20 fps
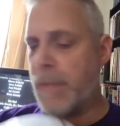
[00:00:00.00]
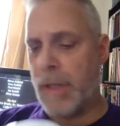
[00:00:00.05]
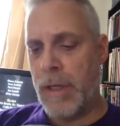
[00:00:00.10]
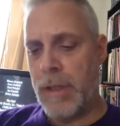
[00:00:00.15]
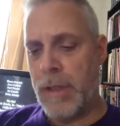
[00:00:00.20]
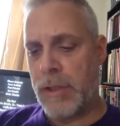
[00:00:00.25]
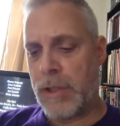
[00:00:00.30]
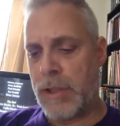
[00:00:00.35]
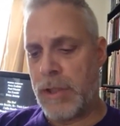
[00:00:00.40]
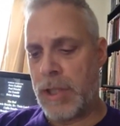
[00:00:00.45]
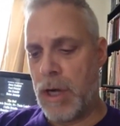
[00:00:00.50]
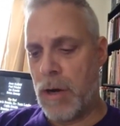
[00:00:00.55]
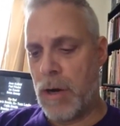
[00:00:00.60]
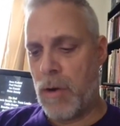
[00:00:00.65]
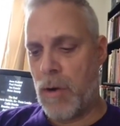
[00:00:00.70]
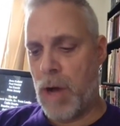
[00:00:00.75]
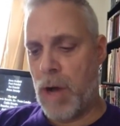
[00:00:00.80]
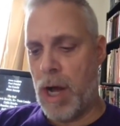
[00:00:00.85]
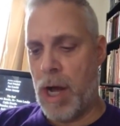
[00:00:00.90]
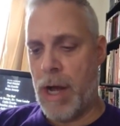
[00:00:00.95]

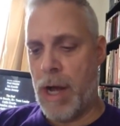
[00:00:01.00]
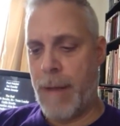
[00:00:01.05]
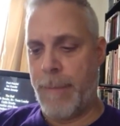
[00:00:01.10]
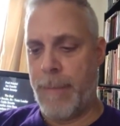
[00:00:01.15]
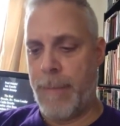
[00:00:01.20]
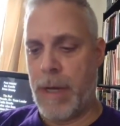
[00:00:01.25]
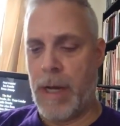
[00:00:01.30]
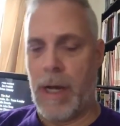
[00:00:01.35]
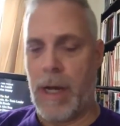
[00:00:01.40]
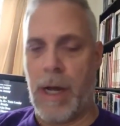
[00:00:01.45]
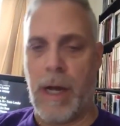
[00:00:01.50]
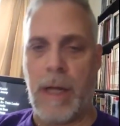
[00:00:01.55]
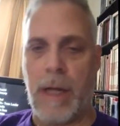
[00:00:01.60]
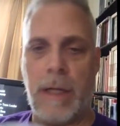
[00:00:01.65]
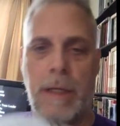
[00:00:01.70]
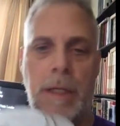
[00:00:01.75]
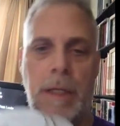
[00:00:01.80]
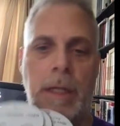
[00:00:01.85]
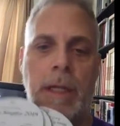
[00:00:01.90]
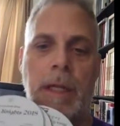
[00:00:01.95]
So
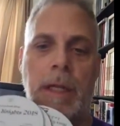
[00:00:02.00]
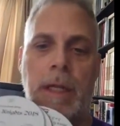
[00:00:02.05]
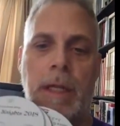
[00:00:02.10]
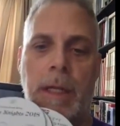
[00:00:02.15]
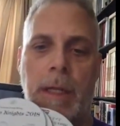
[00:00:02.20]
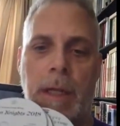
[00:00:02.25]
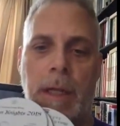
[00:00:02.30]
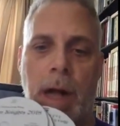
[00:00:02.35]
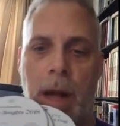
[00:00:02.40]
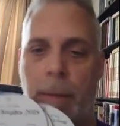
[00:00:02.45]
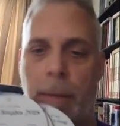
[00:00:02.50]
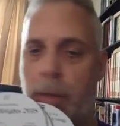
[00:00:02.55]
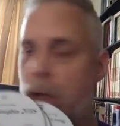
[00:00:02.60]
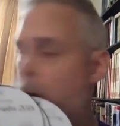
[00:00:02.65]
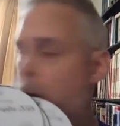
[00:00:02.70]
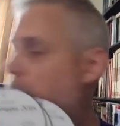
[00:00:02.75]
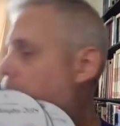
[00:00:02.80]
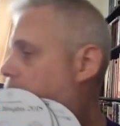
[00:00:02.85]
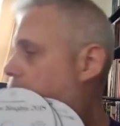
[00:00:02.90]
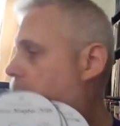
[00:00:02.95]
I'm
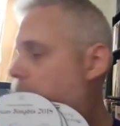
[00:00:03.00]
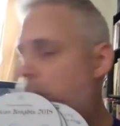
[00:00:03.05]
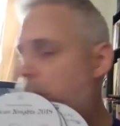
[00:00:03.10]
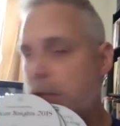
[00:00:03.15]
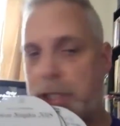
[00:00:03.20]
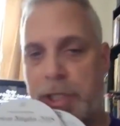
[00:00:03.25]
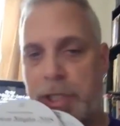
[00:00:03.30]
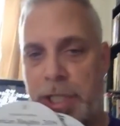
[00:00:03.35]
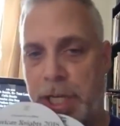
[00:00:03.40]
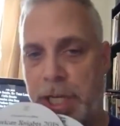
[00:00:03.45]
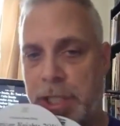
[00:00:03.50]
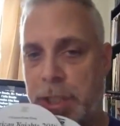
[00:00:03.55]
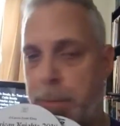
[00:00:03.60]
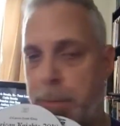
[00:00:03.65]
going through this disc